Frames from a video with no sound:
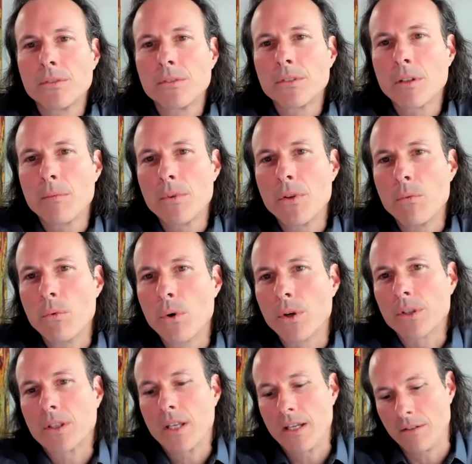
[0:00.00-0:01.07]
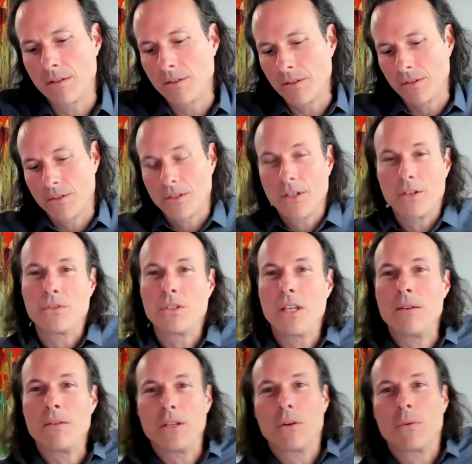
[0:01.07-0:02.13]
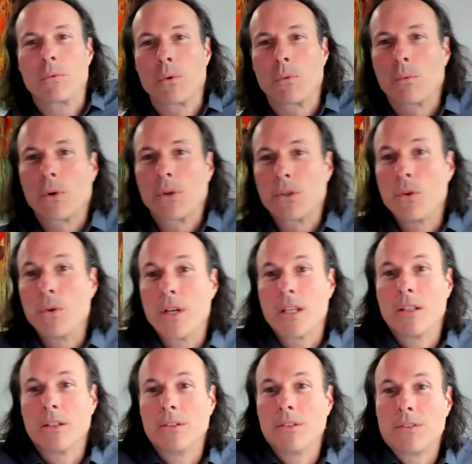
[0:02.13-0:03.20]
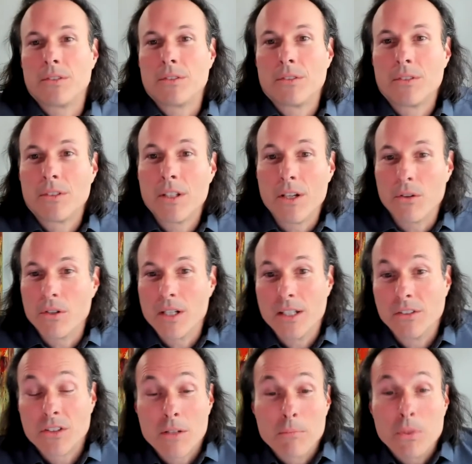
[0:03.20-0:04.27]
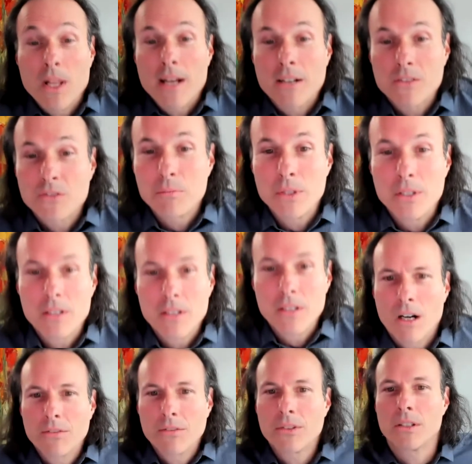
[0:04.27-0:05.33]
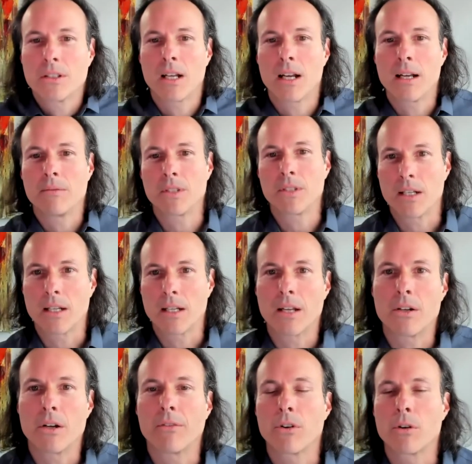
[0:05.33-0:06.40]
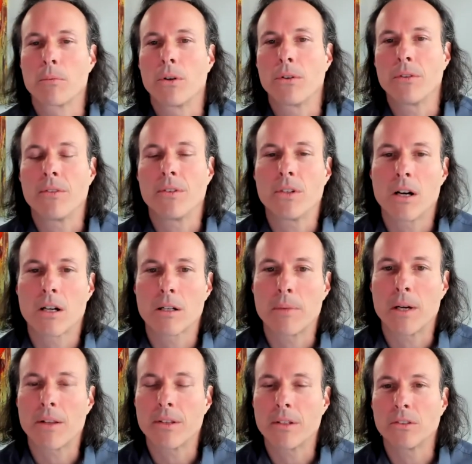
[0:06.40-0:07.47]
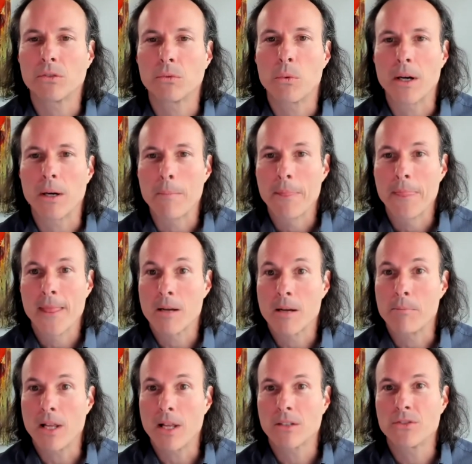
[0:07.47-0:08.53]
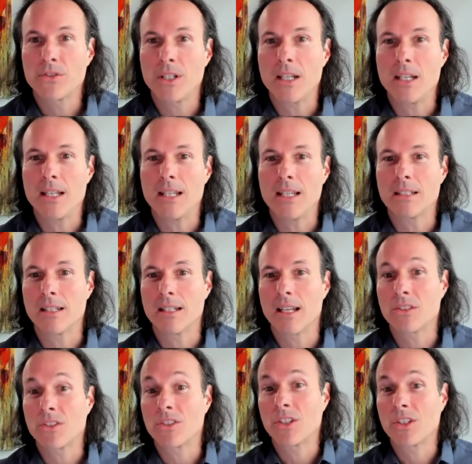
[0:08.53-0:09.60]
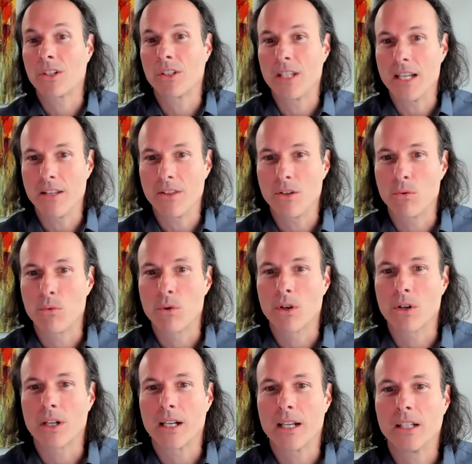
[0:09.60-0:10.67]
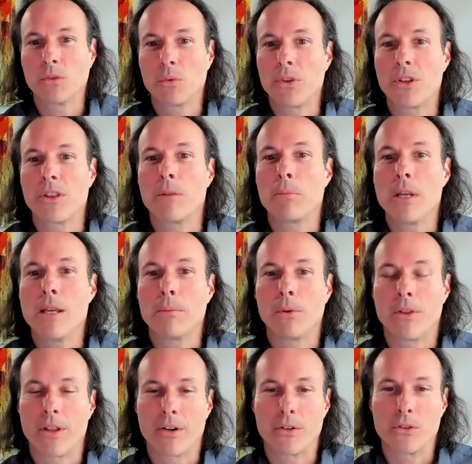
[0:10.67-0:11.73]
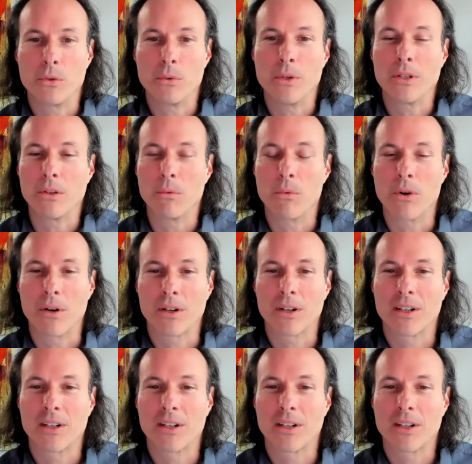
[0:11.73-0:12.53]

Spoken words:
some of the work that we're doing is complex, but oftentimes, and I know I've heard both of you talk about this, where complexity isn't necessarily in the work; it's within the people that are doing the work.